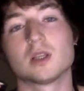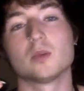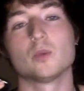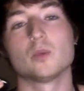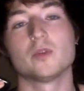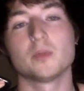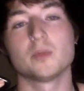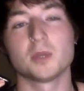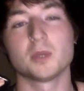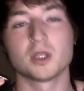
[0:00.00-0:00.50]

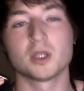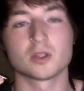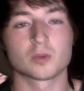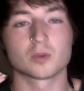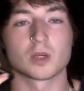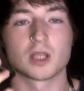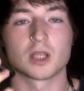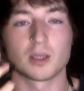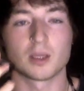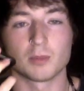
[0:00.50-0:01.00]
with it being a
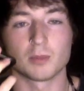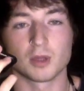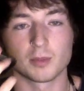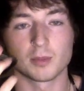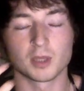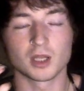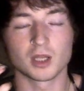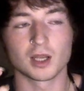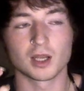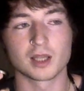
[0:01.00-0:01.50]

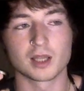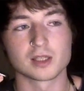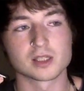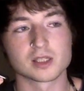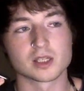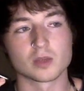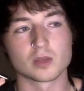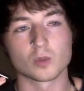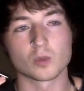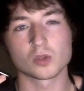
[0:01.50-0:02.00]
28mm lens,
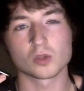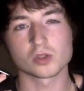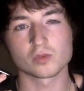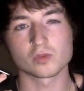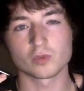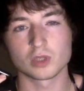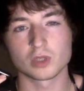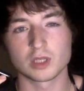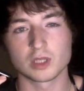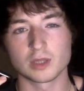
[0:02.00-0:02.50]
it wasn't
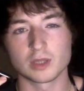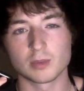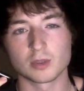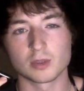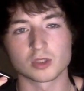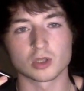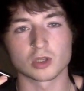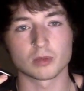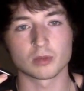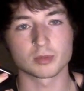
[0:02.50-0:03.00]
really the
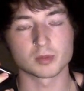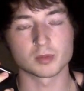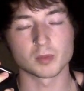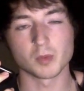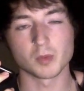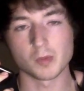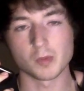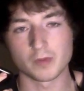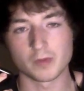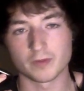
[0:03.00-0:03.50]
most
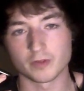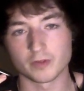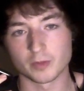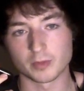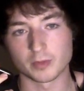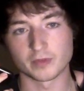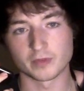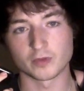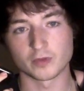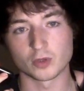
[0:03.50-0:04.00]
optimum one for the
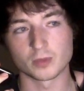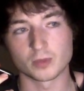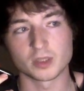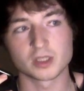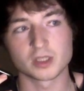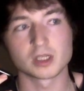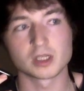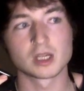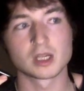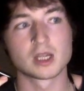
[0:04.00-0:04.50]

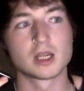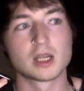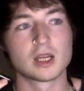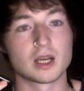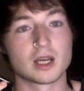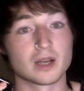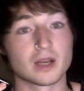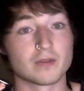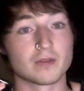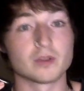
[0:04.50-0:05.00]
performance,
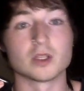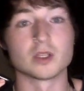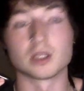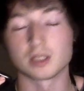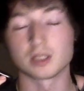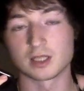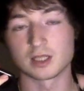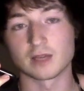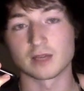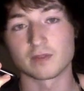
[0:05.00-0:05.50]
and I think you
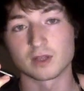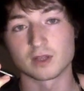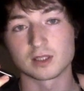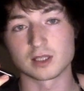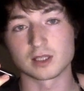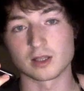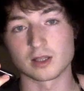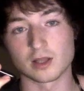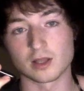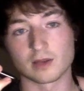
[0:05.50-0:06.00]
can definitely
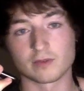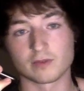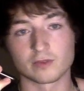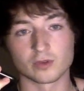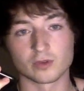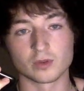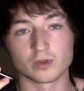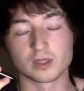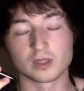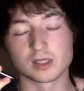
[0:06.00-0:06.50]
tell that
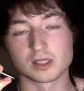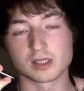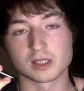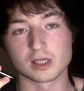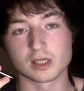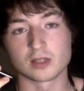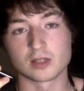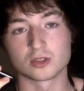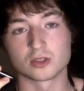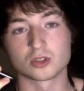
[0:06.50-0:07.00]
through these
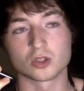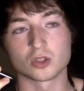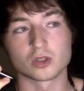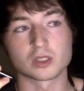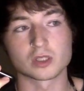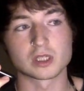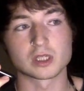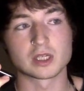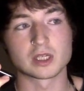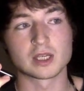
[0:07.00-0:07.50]
certain
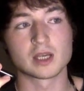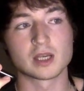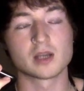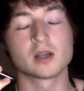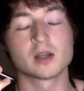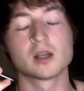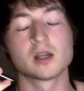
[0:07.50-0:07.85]
shots here.